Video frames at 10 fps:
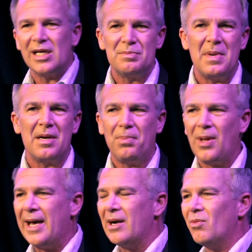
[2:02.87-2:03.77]
it's been a
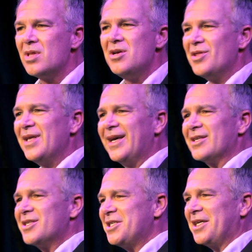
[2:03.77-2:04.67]
planet, whether you think
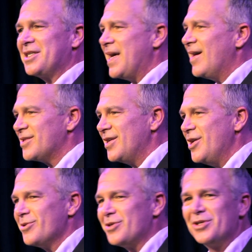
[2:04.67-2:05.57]
it's 6,000
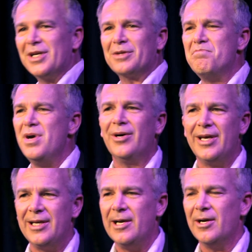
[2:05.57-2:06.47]
years or 6
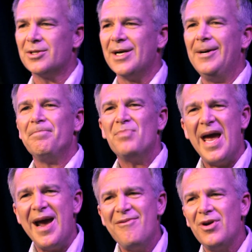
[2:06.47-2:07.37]
billion years,
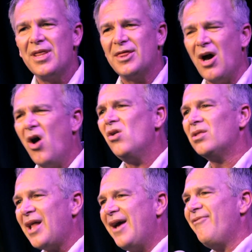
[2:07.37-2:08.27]
all
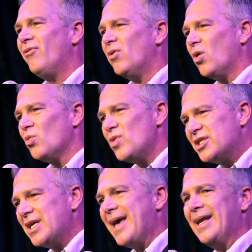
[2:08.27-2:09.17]
life
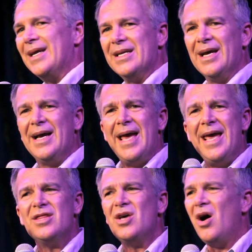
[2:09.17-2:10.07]
originated
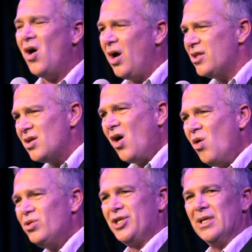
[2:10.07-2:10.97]
in the
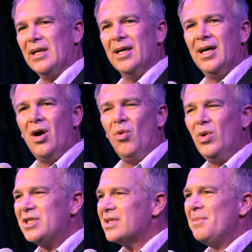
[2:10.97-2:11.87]
ocean,
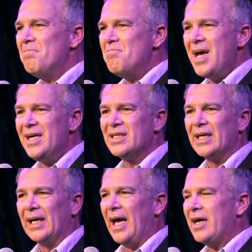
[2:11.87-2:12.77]
which is
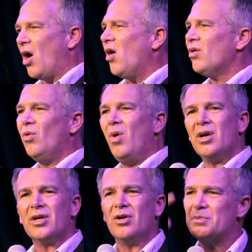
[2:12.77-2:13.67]
amazing. And all the
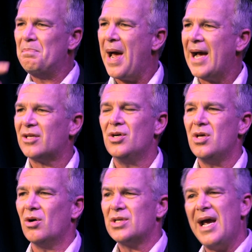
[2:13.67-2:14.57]
water goes back to
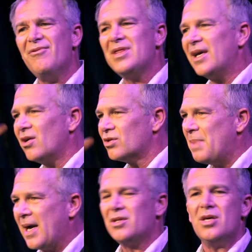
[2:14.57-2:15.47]
the ocean. Everything goes
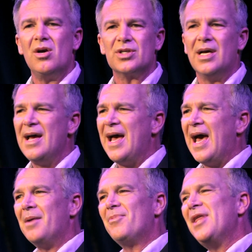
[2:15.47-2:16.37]
back to the ocean.
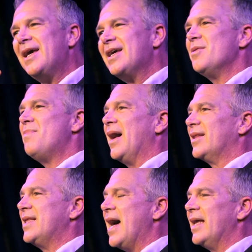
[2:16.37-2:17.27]
And I'm thinking
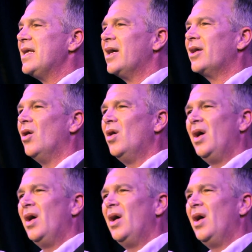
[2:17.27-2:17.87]
about that, and then I go,